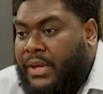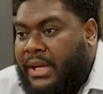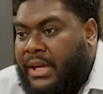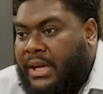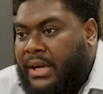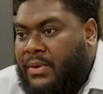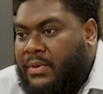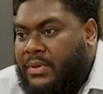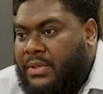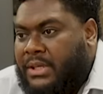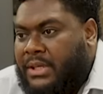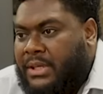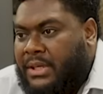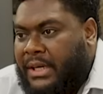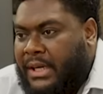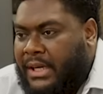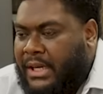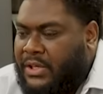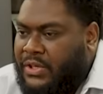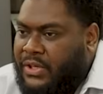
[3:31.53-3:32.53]
accounts.
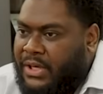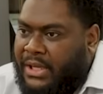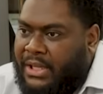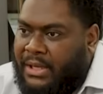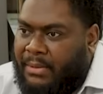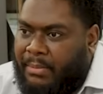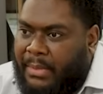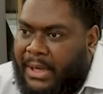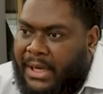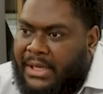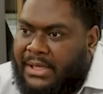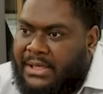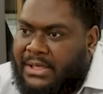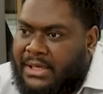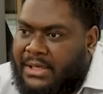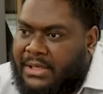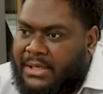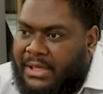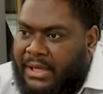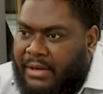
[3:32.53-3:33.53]
They can check the
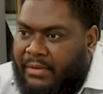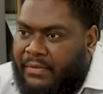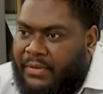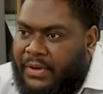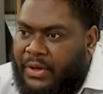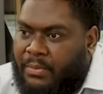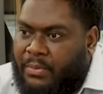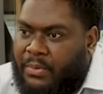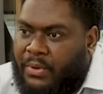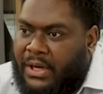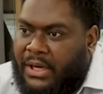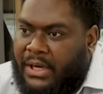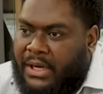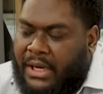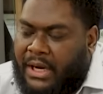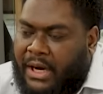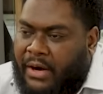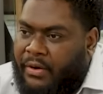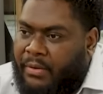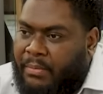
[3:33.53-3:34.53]
balances, they're available in the
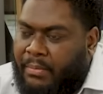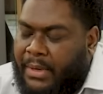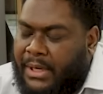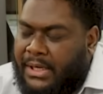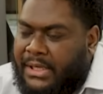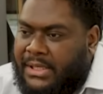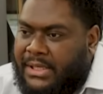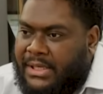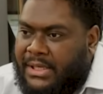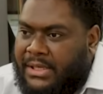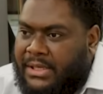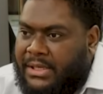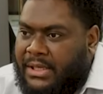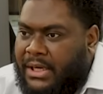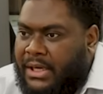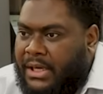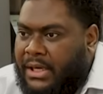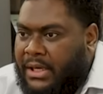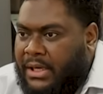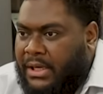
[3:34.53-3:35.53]
current balances.
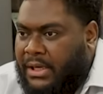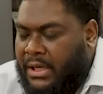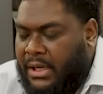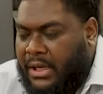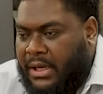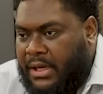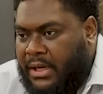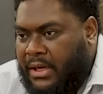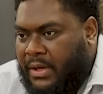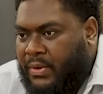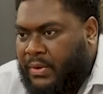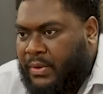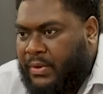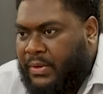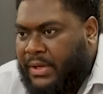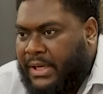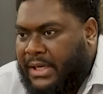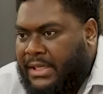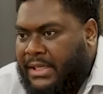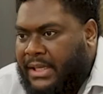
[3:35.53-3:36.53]
They can
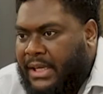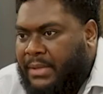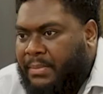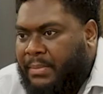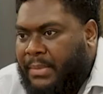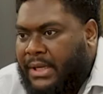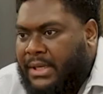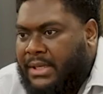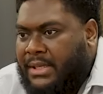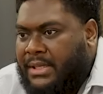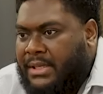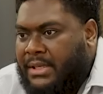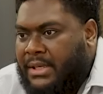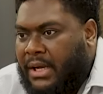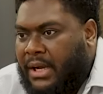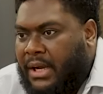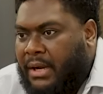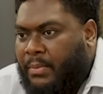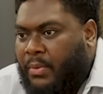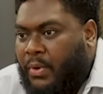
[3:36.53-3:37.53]
download the statements
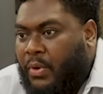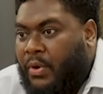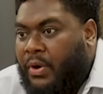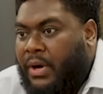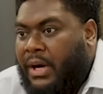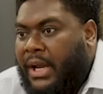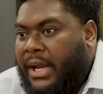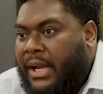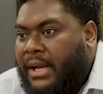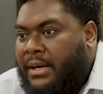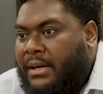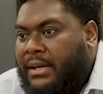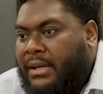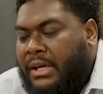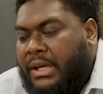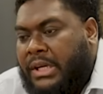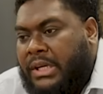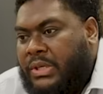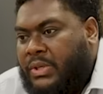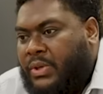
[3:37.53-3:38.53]
online.
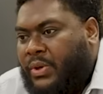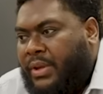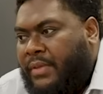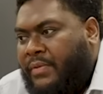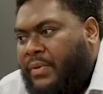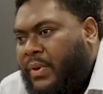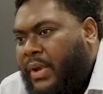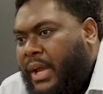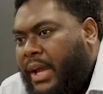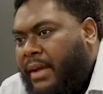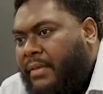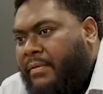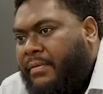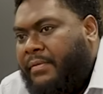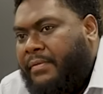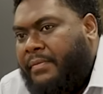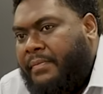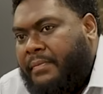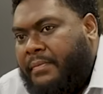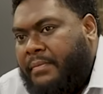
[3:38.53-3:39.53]
So if you have
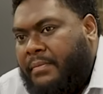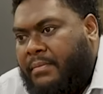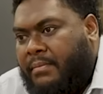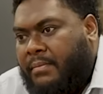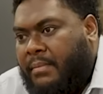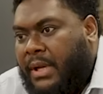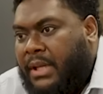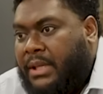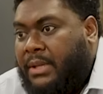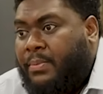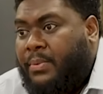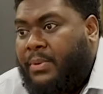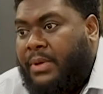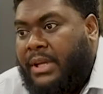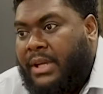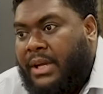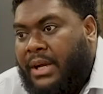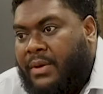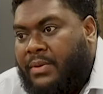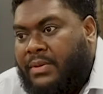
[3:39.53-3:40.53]
multiple
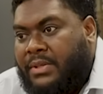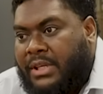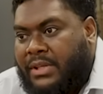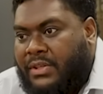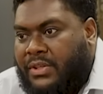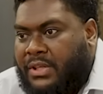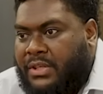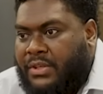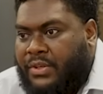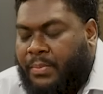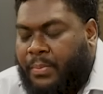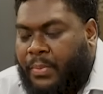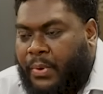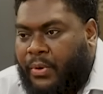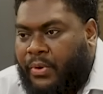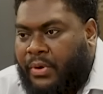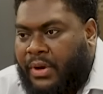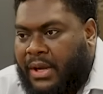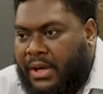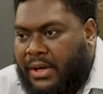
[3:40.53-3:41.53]
accounts, such as your
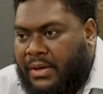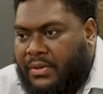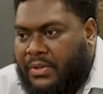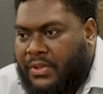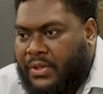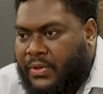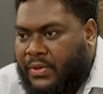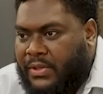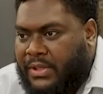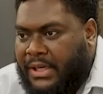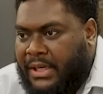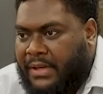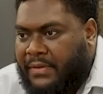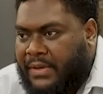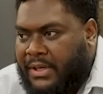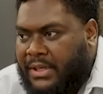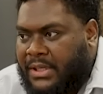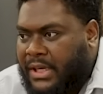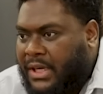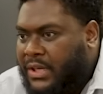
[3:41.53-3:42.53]
POR account, general
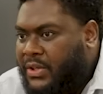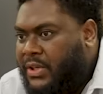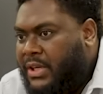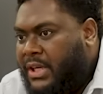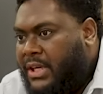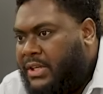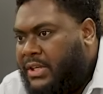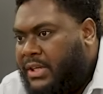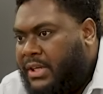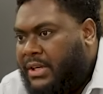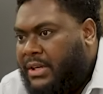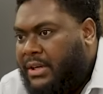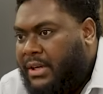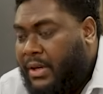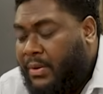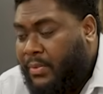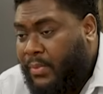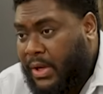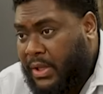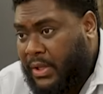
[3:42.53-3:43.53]
savings, education,
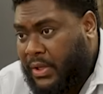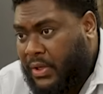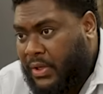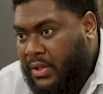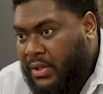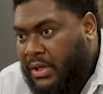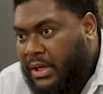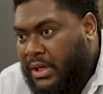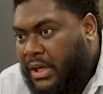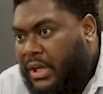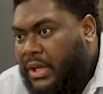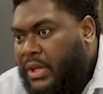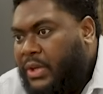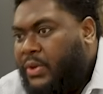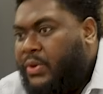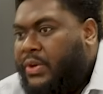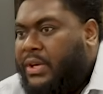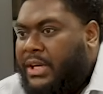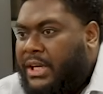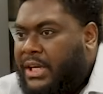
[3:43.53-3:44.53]
and whatnot,
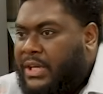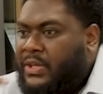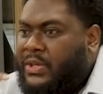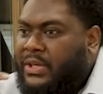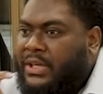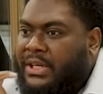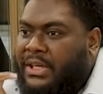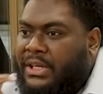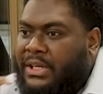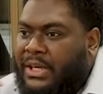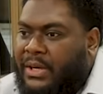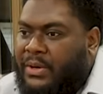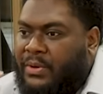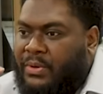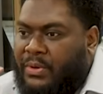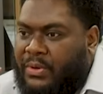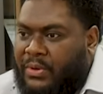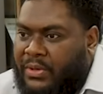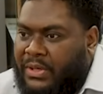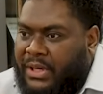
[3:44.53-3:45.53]
you can actually
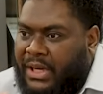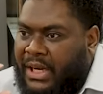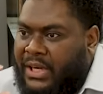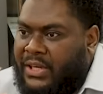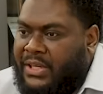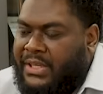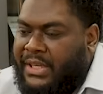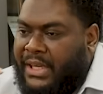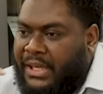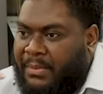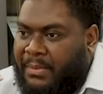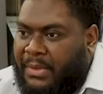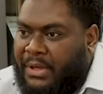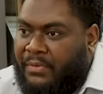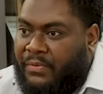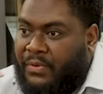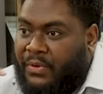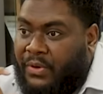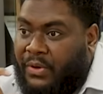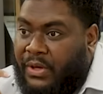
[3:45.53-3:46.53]
download each statement
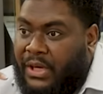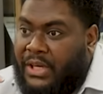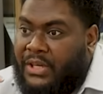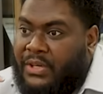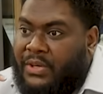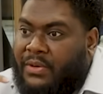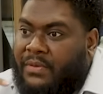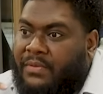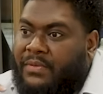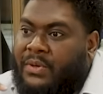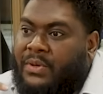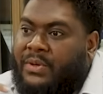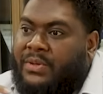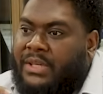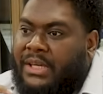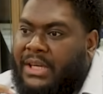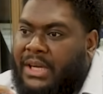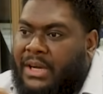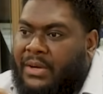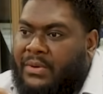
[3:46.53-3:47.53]
for each of those
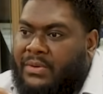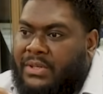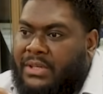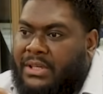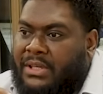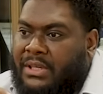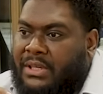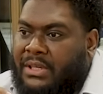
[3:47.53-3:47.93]
accounts